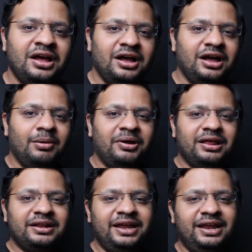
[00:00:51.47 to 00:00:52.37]
Uh, but
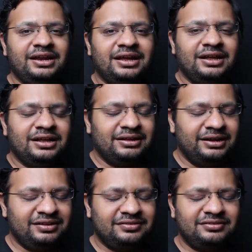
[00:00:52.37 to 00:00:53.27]
again, uh,
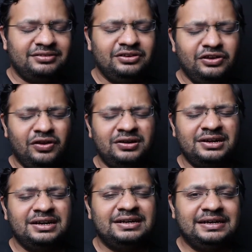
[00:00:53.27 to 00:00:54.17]
it's
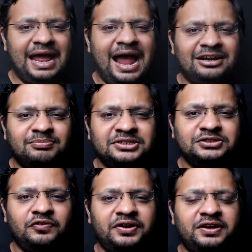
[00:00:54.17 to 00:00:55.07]
not that
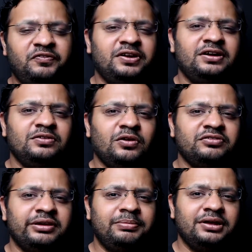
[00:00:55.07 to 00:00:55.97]
much of a difficult
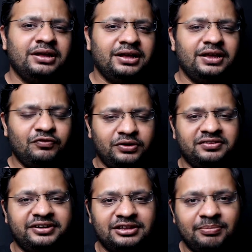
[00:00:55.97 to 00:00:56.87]
concept uh, if you
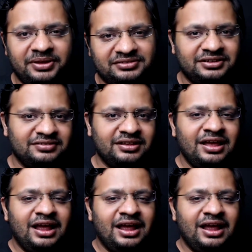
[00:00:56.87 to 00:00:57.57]
understand the basics.